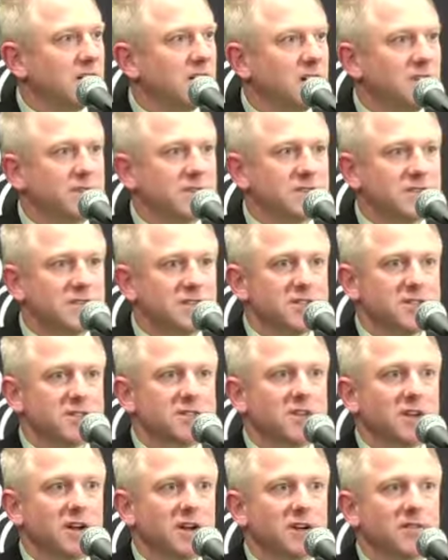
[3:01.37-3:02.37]
uh, of the season
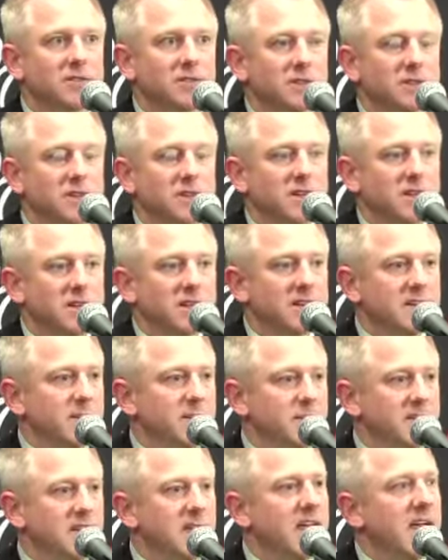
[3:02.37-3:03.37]
tonight. I
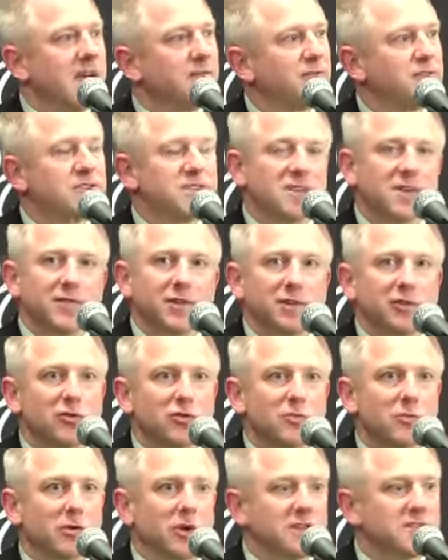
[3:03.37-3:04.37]
mean, they averaged 72
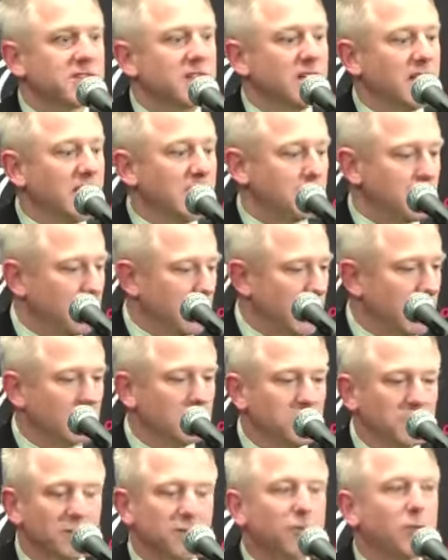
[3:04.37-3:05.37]
points a game, and we held
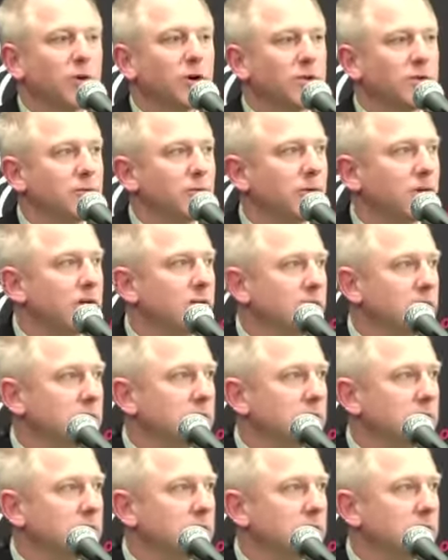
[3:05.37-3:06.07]
them to 43.